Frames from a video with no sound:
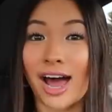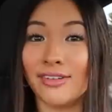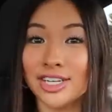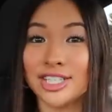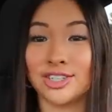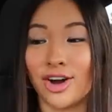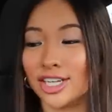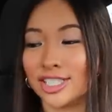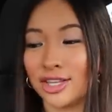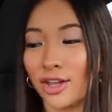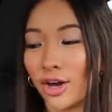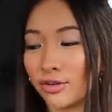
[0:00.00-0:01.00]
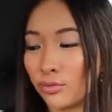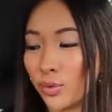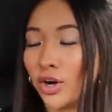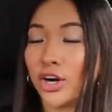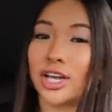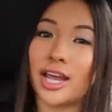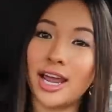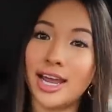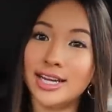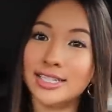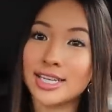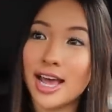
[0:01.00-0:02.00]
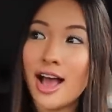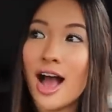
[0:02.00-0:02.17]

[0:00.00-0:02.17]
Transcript: Having a dog is a lot of work and